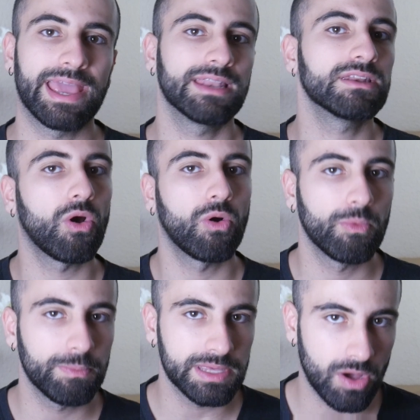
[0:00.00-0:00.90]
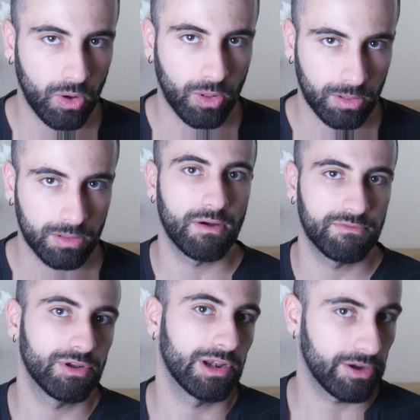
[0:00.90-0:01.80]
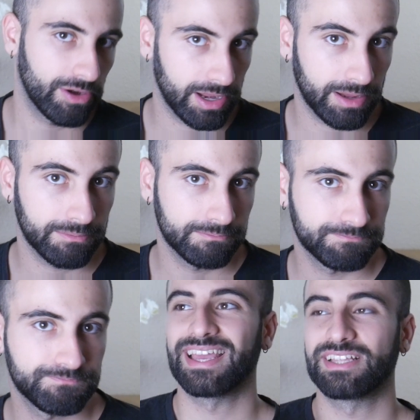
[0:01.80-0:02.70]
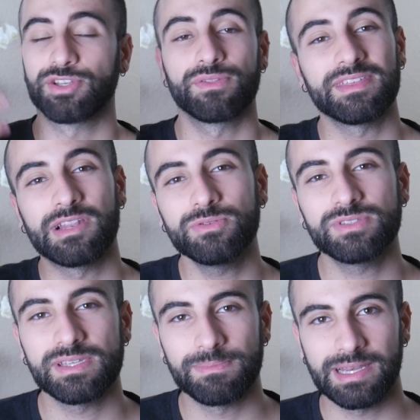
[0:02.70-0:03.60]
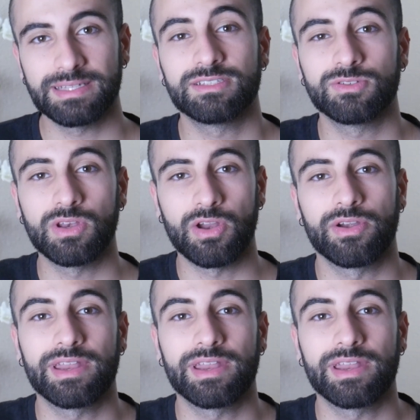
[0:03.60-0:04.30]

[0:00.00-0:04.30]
end-all be-all of their learning. And so they lose the ability to learn